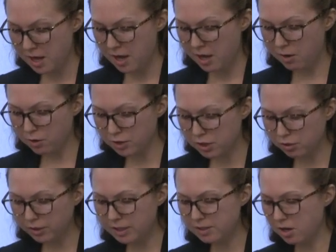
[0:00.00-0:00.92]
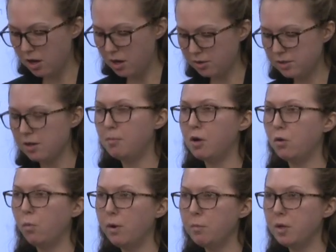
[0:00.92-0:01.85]
and also leads Cox
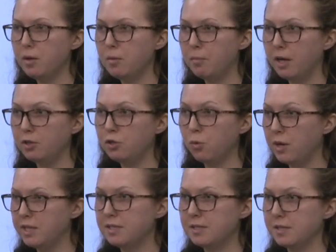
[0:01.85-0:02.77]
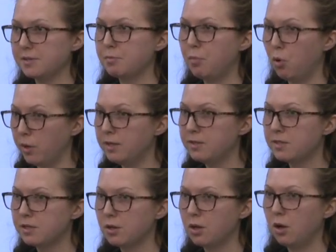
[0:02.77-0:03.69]
among women by twenty-six
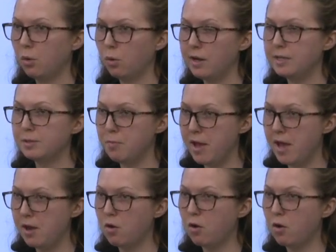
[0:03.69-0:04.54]
points, whereas men